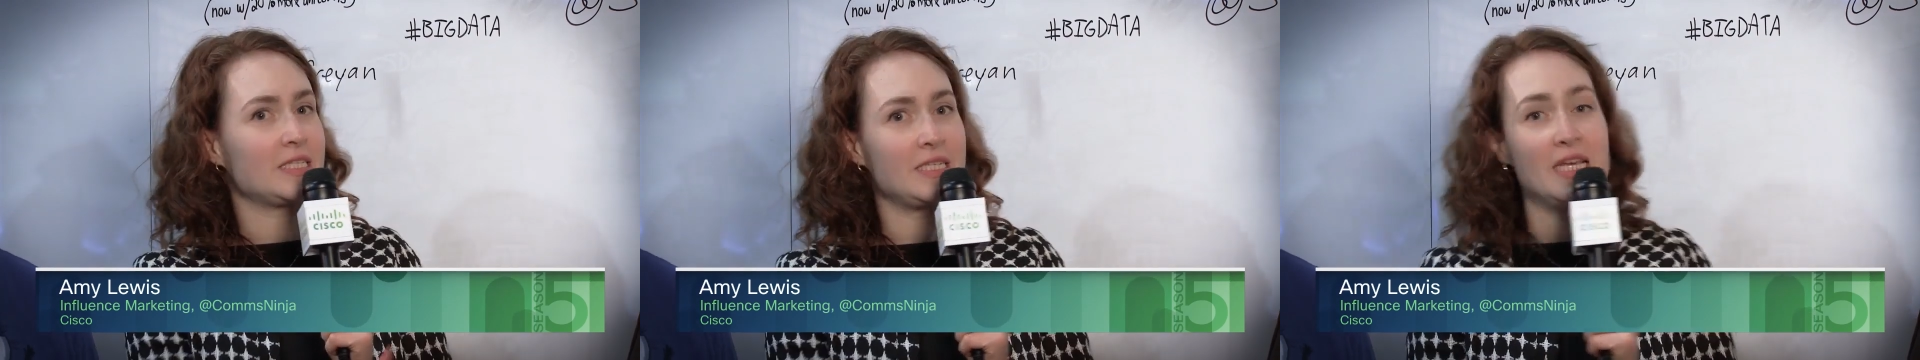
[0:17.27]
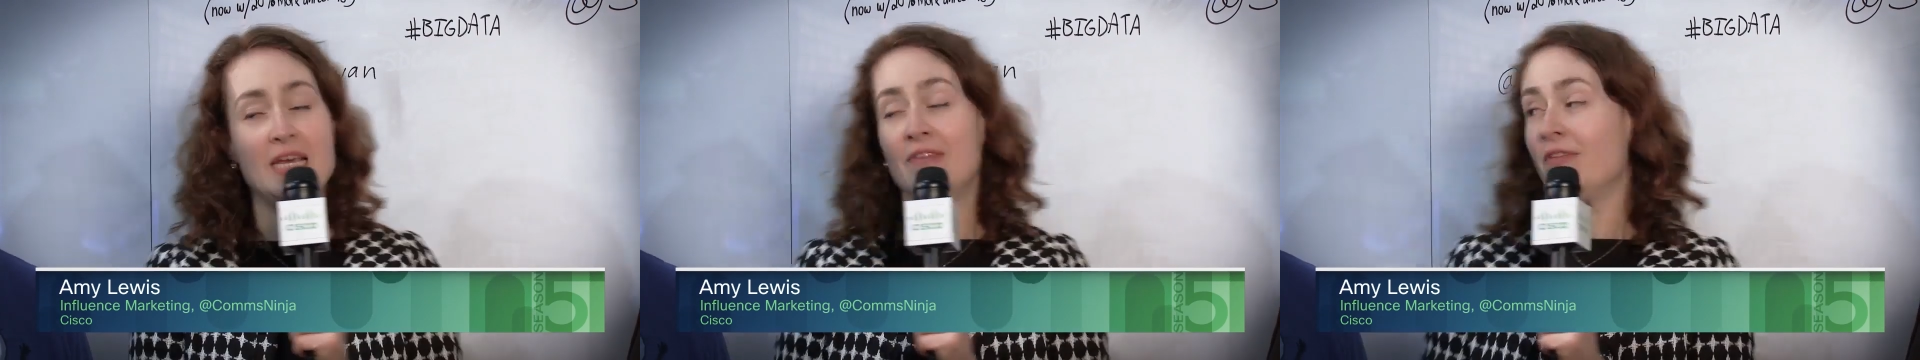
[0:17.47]

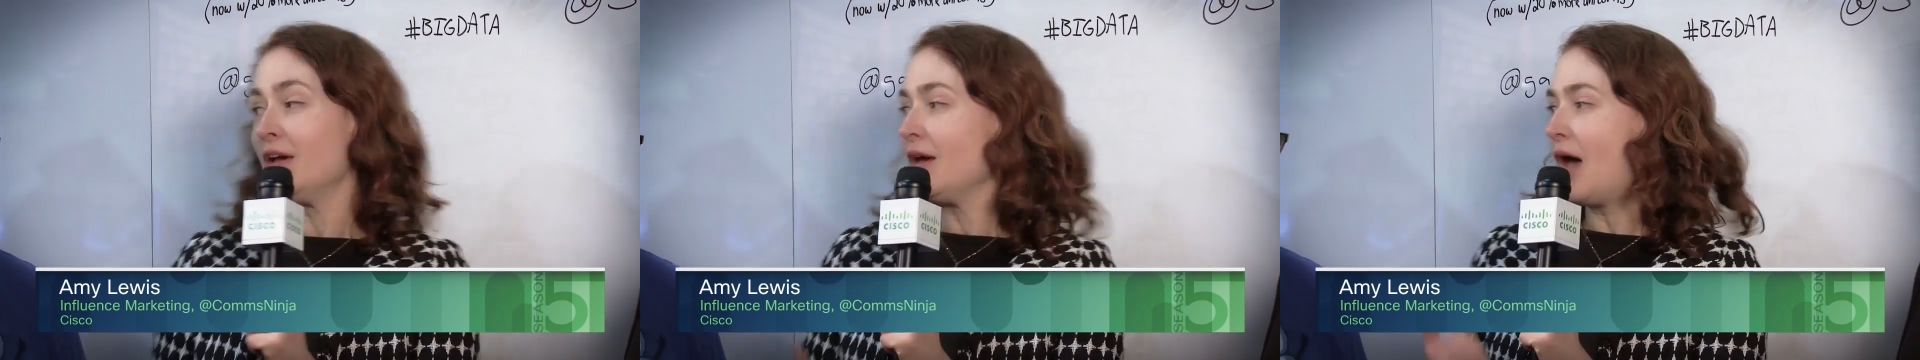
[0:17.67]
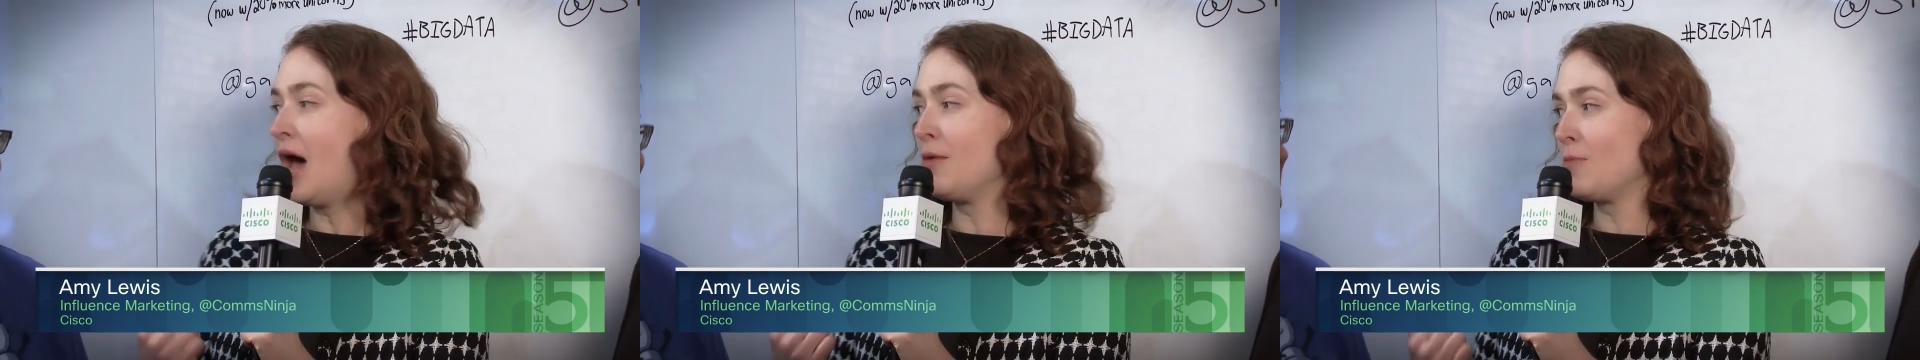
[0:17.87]
Steve
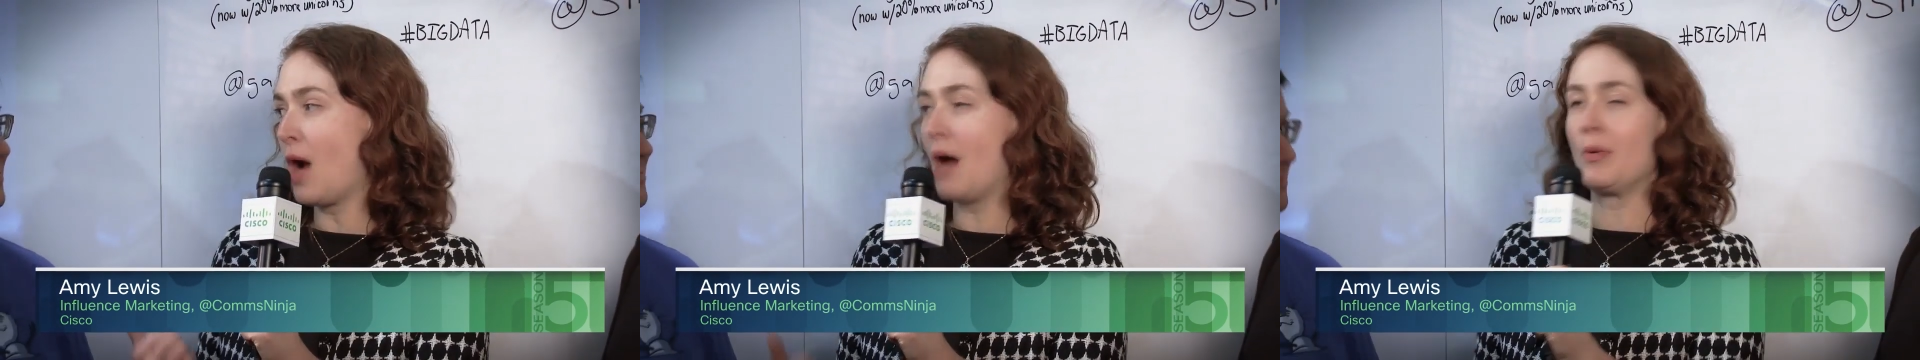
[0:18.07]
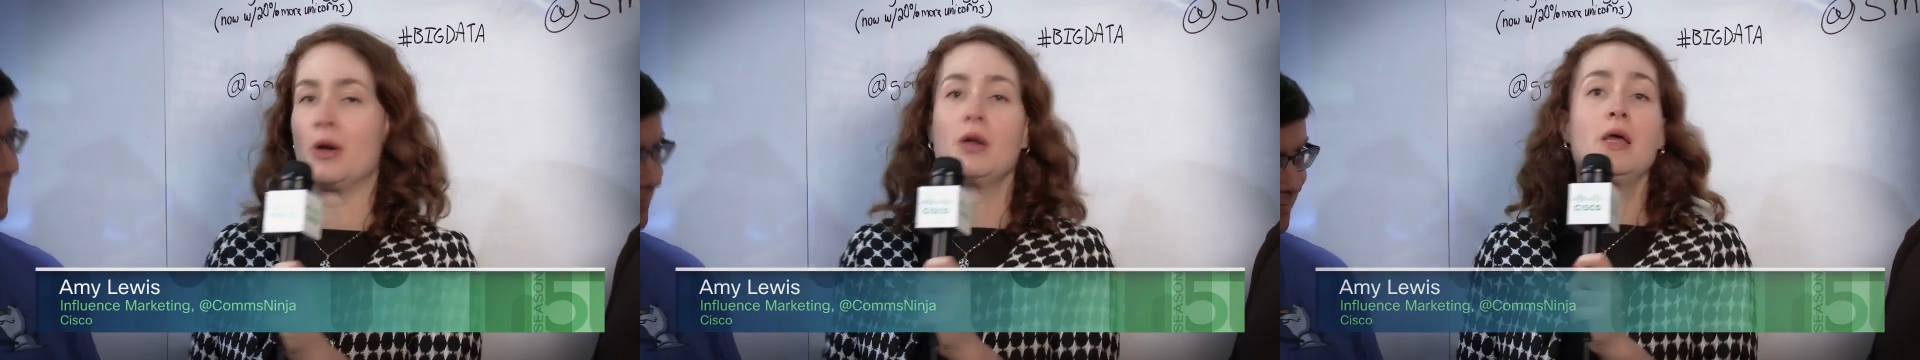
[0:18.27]
and
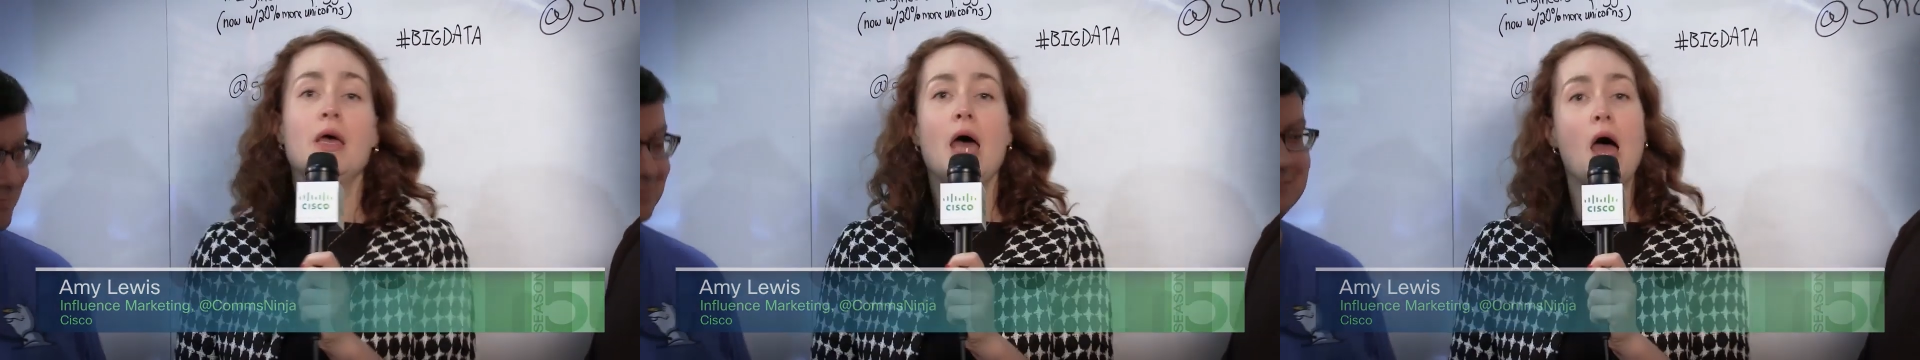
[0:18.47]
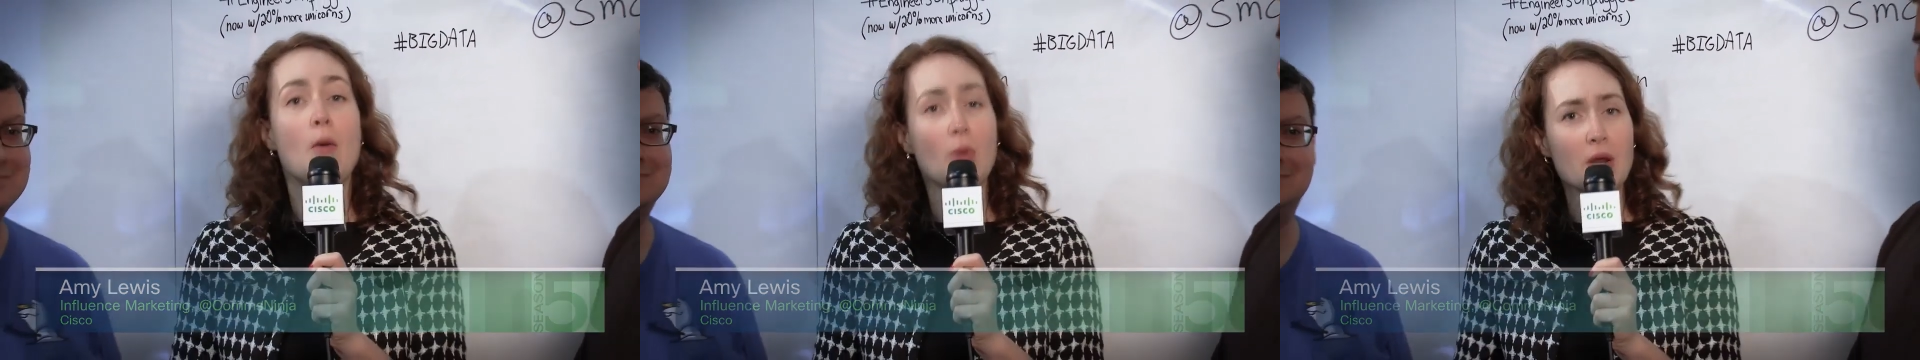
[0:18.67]
Robert,
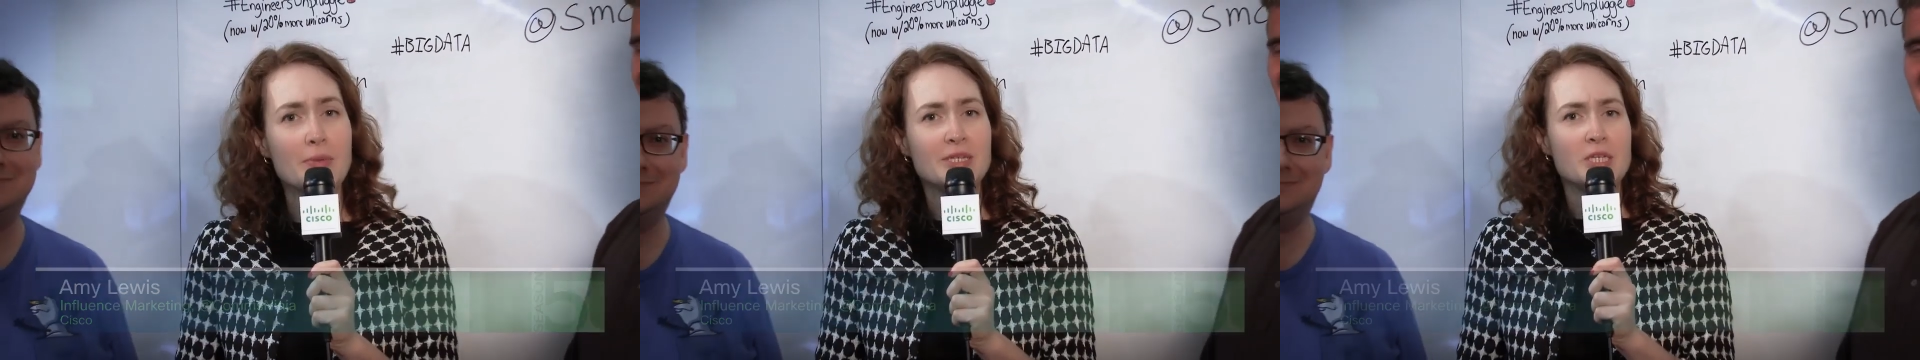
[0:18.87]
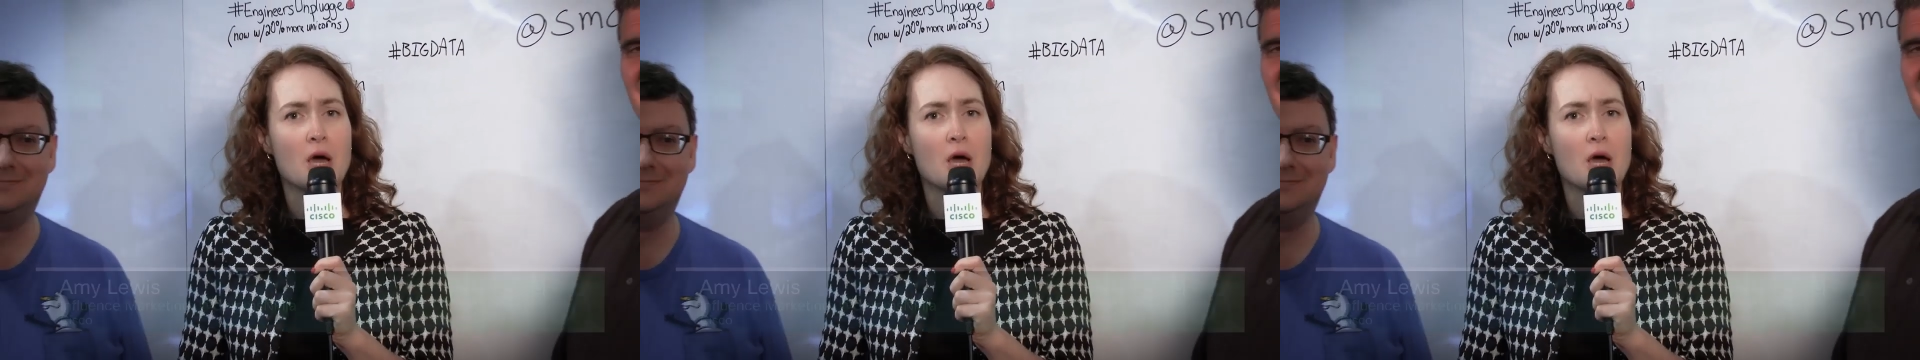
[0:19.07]
and we're going to be